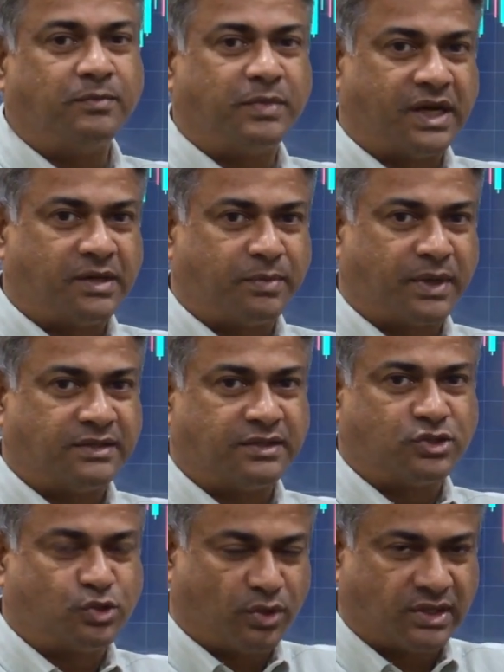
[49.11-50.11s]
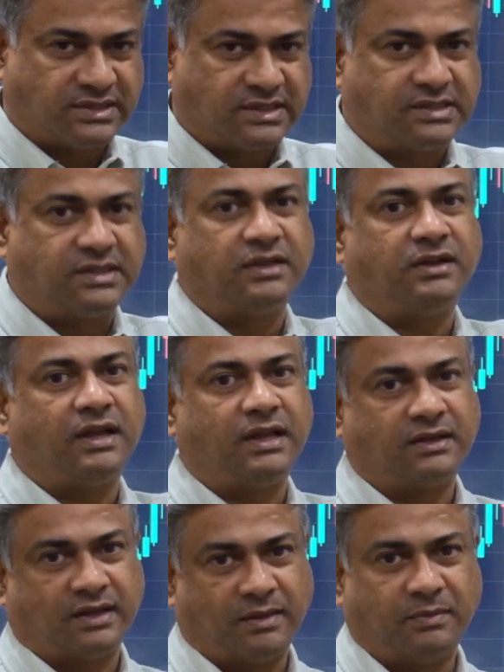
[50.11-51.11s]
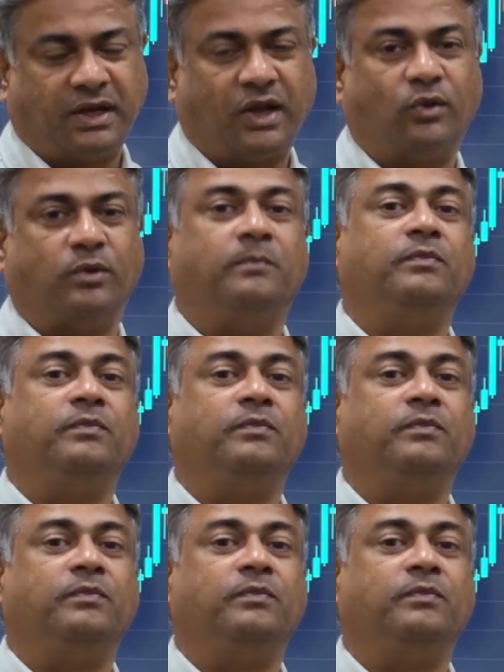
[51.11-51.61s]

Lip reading: Brent prices should resist here and come down,